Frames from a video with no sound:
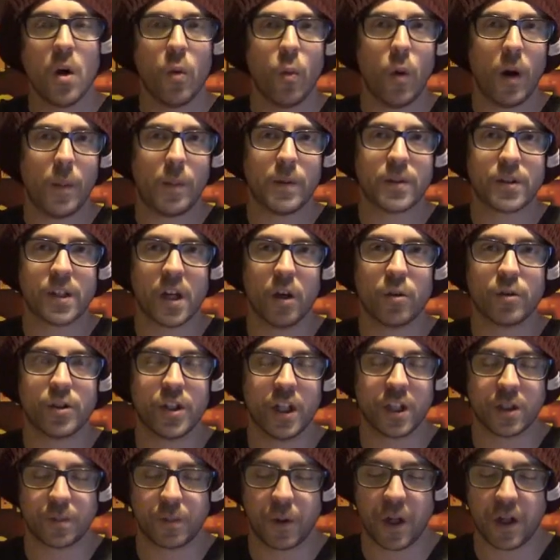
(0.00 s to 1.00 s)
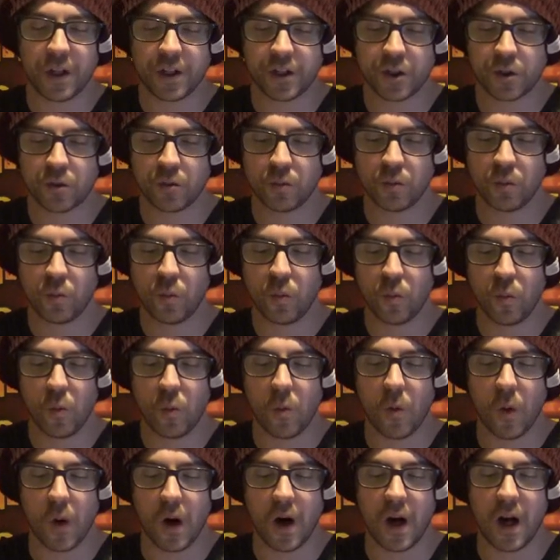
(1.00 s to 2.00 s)
Weapon skill 6 plus,
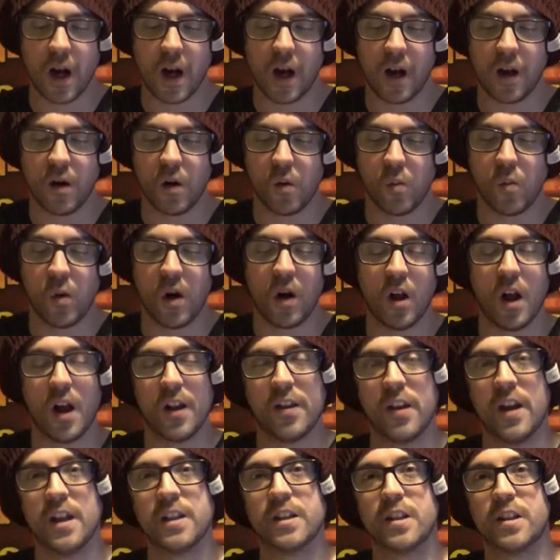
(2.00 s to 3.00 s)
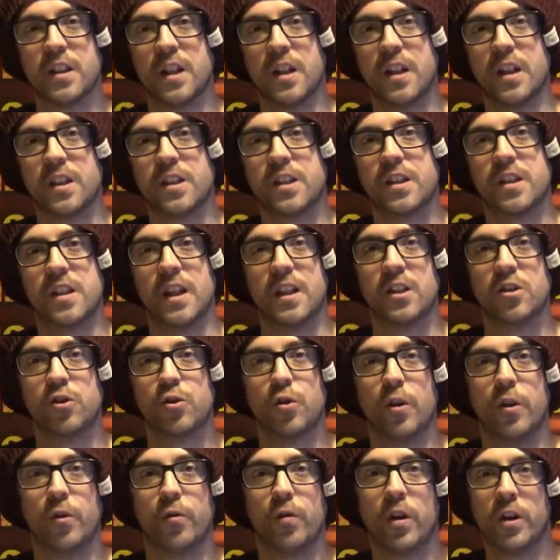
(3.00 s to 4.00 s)
well at the end of the day this thing's
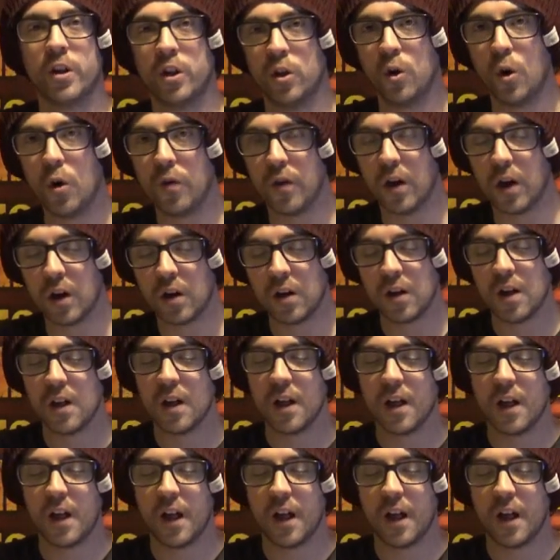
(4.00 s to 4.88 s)
trying to run you over.